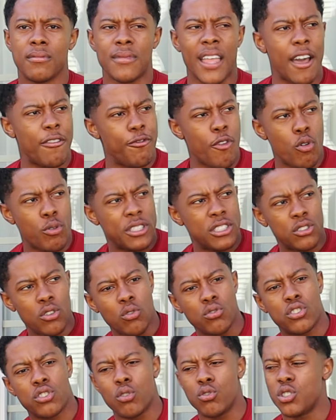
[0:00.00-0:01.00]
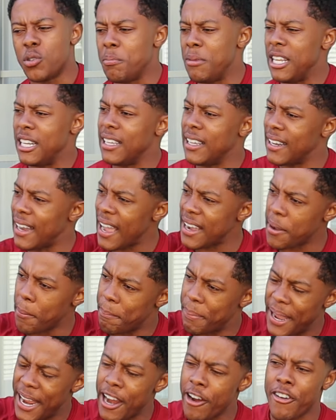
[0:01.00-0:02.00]
Not focused on social media, not
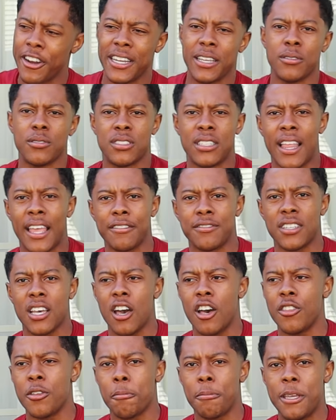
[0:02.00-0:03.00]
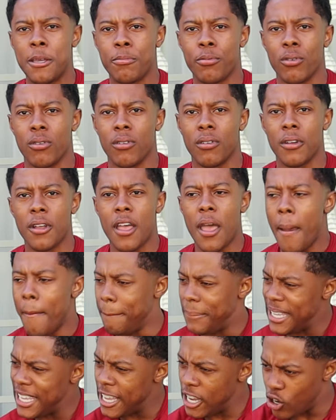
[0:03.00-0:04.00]
comparing his life to other people,
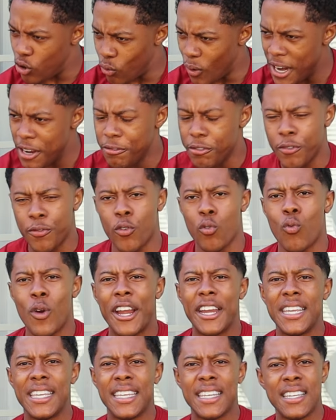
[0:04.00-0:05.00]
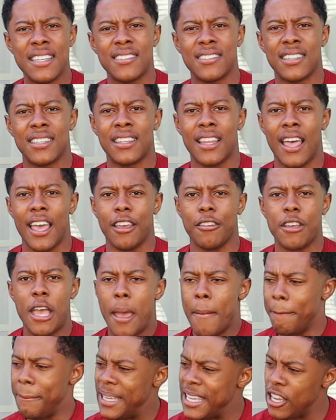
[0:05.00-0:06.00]
being grateful for where he is in life,
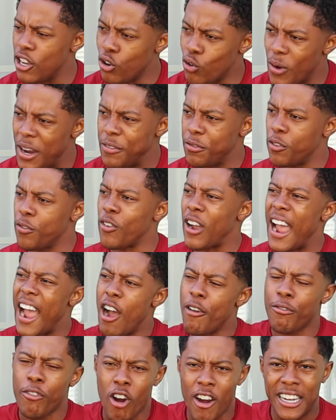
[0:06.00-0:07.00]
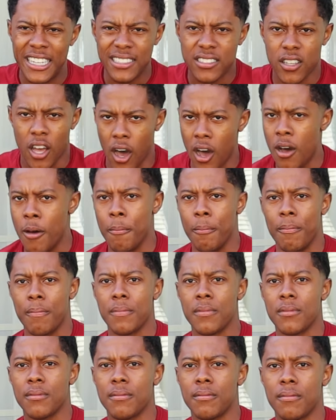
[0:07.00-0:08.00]
being grateful for how far he's come
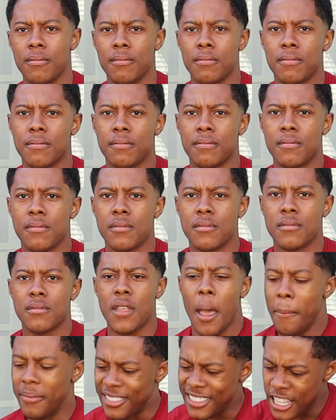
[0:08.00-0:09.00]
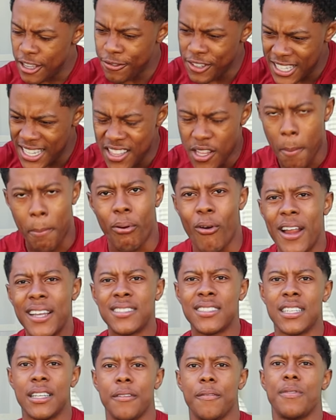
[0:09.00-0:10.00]
living in the
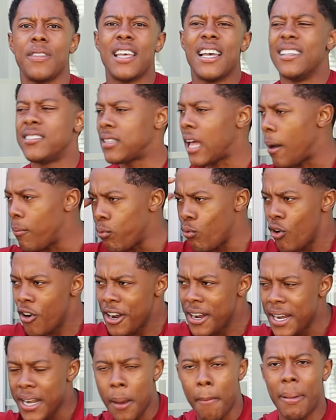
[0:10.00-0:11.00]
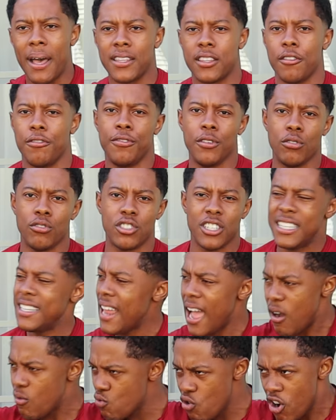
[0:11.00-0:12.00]
present. Stop worrying about the future. You're
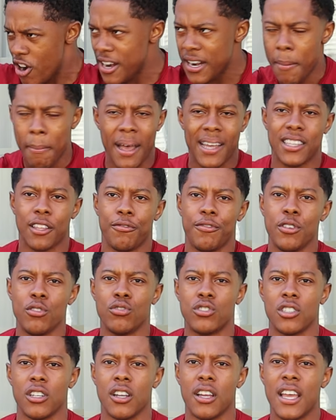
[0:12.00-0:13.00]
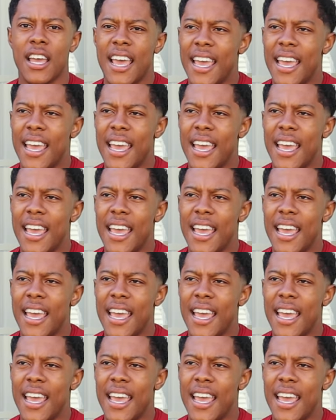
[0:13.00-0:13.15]
not worrying about the future.